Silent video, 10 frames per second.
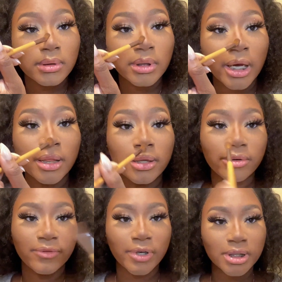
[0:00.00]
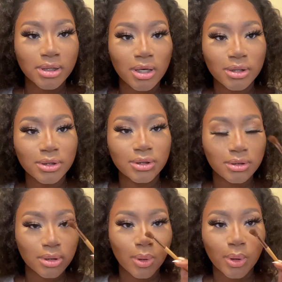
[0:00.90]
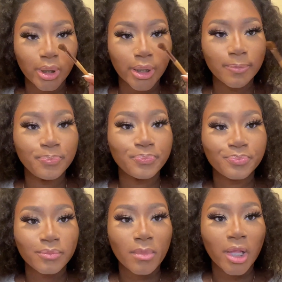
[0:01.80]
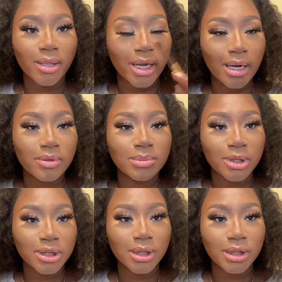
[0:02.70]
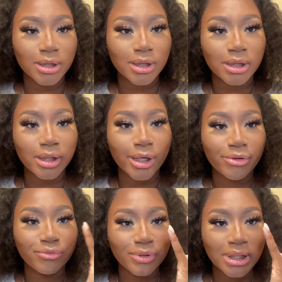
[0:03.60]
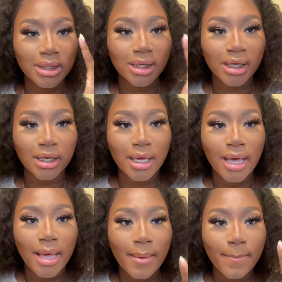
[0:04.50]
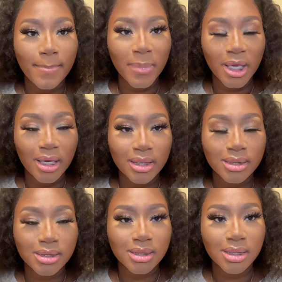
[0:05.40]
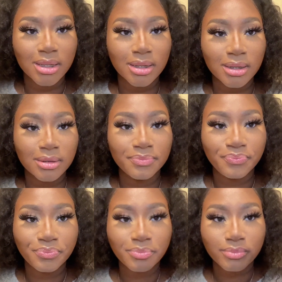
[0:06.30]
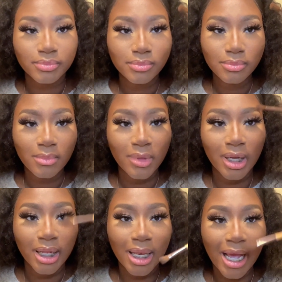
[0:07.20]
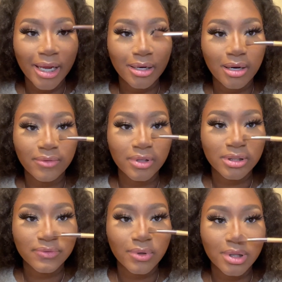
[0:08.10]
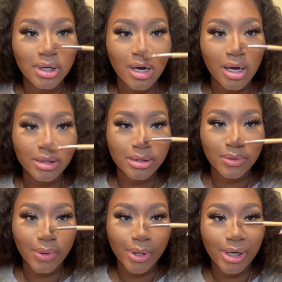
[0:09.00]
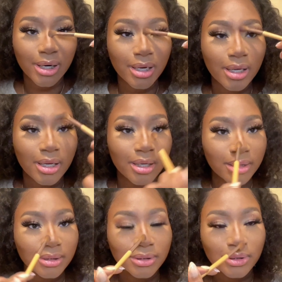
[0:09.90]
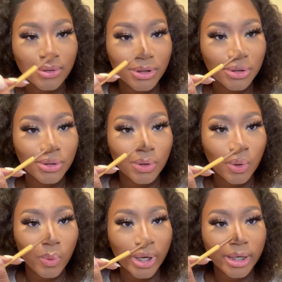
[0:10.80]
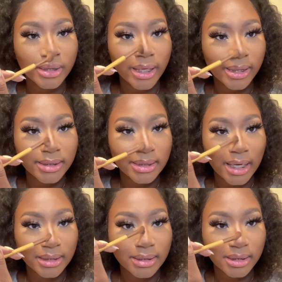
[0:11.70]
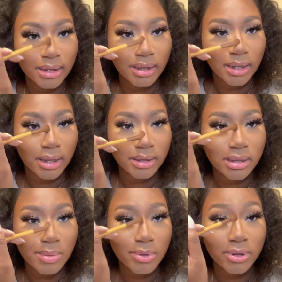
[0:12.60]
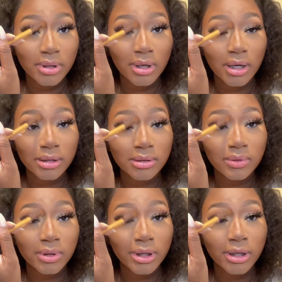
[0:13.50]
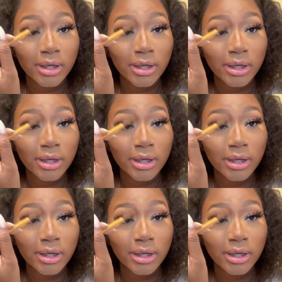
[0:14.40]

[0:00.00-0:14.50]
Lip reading: And the reverse contour that I was mentioning earlier really makes the line obvious for the contour, so you know where exactly to put the contour,